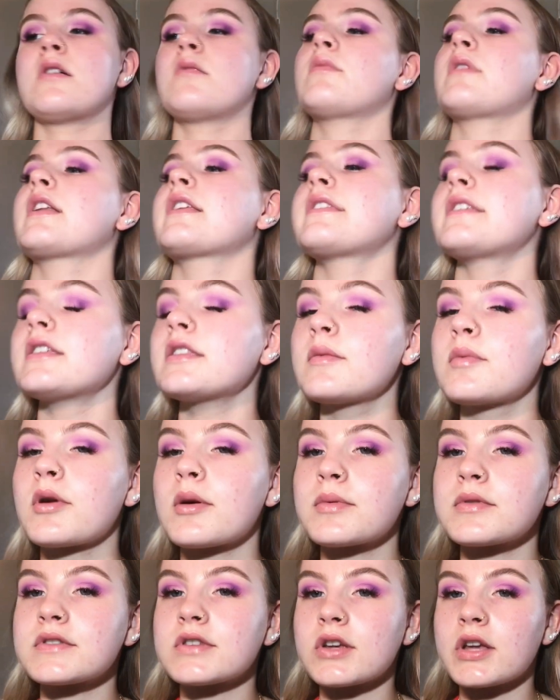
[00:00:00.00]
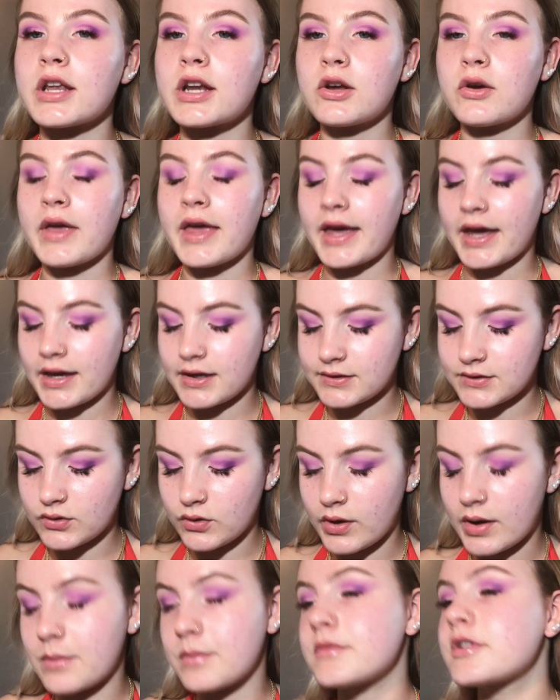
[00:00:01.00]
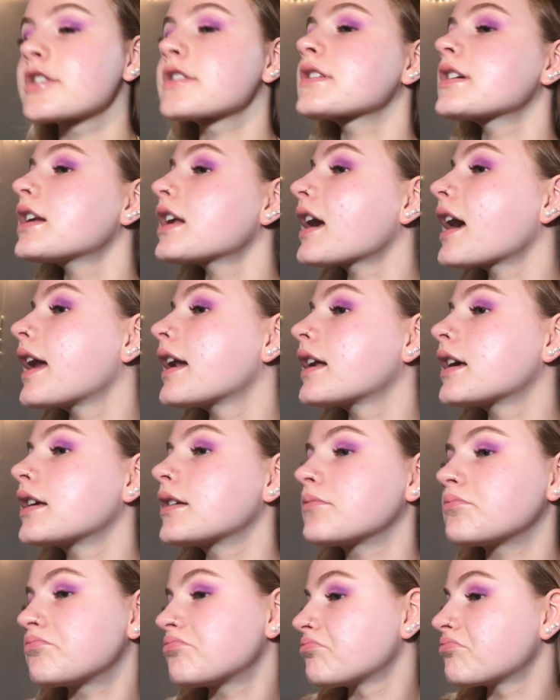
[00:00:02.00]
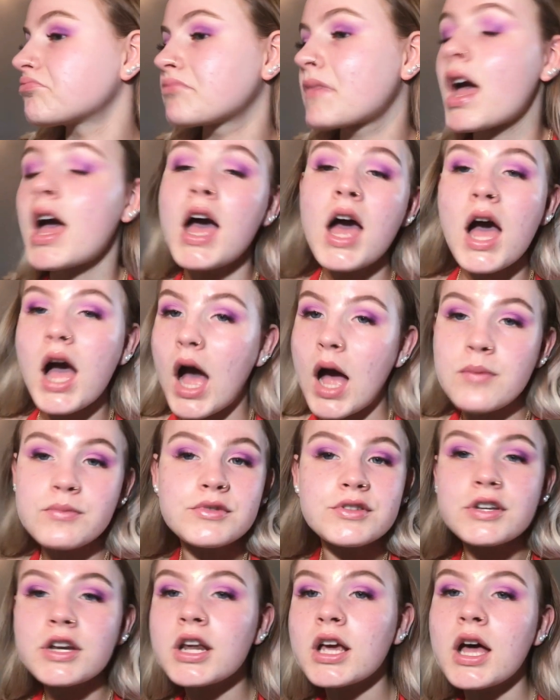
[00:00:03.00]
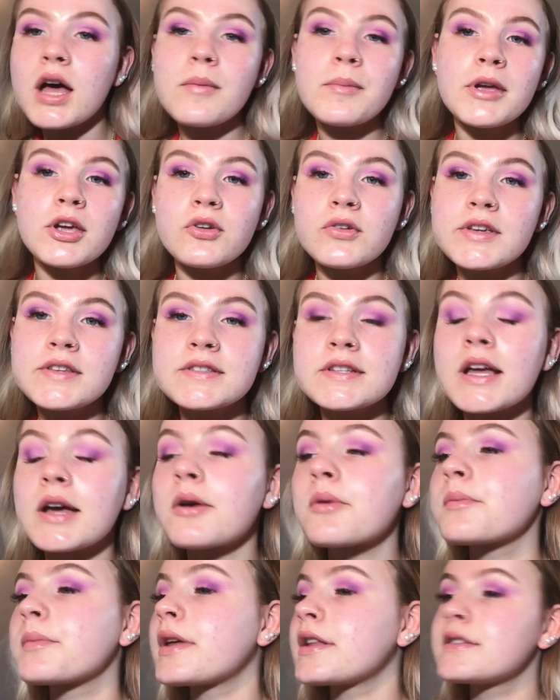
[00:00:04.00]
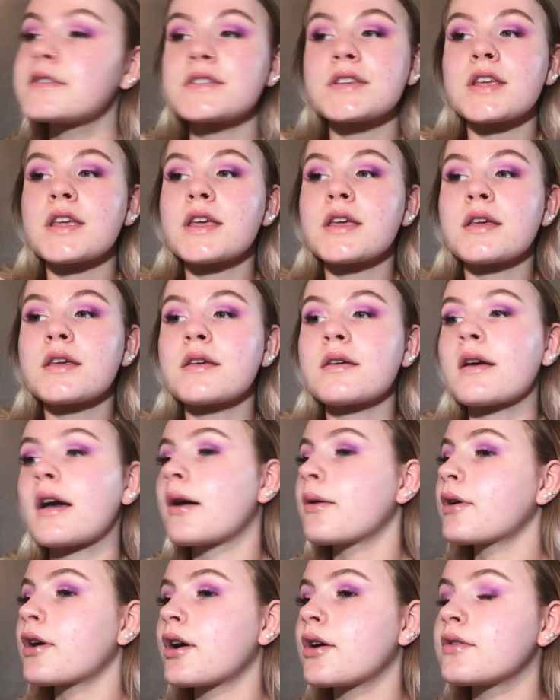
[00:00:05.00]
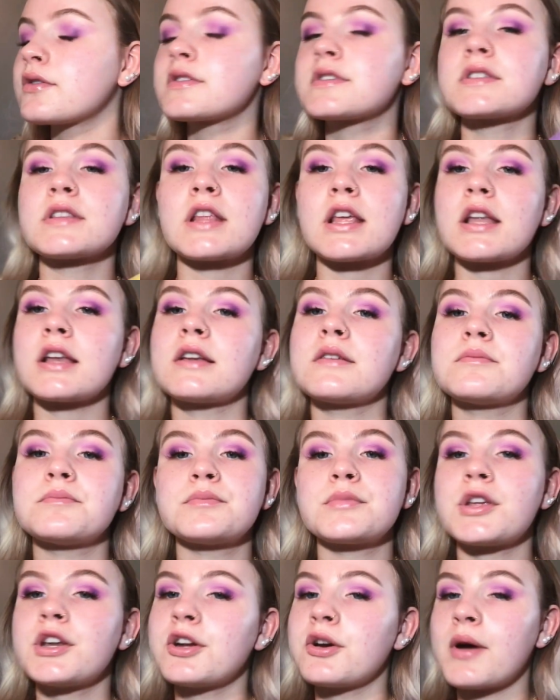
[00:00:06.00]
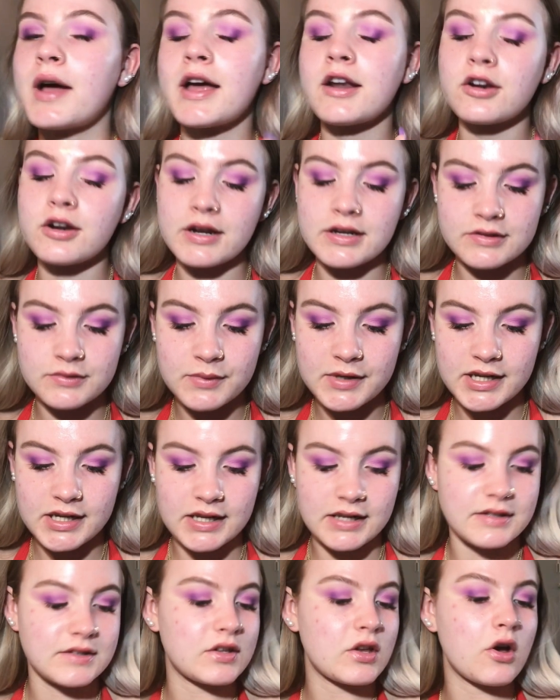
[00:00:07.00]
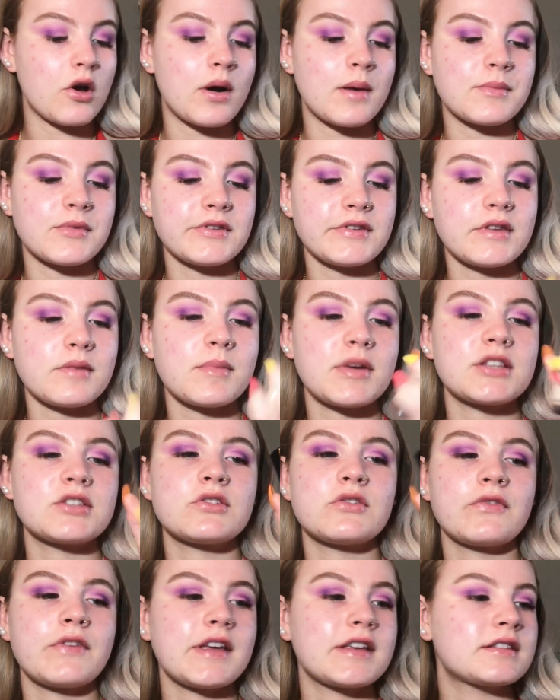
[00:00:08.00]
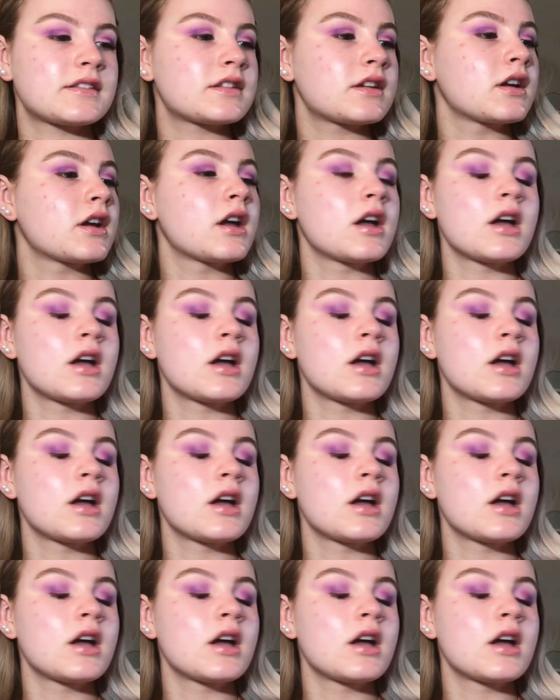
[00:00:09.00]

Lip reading: but I think the purple's looking okay, so I'm just going to cut my crease now and see how it goes, and then, you know, add on as we need. So I'm using my Too Faced,